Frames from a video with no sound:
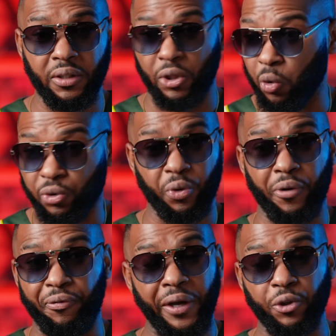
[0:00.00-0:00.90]
You're always
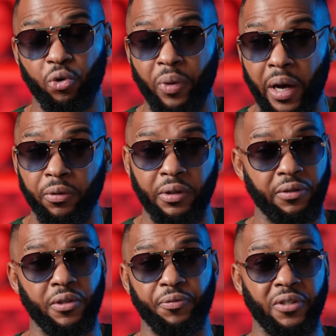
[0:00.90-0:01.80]
gonna find your crowd.
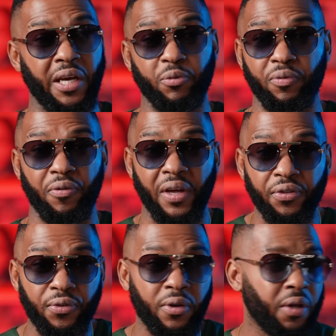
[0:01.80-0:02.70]
There's different types of
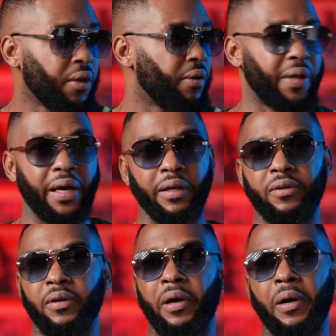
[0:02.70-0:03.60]
events that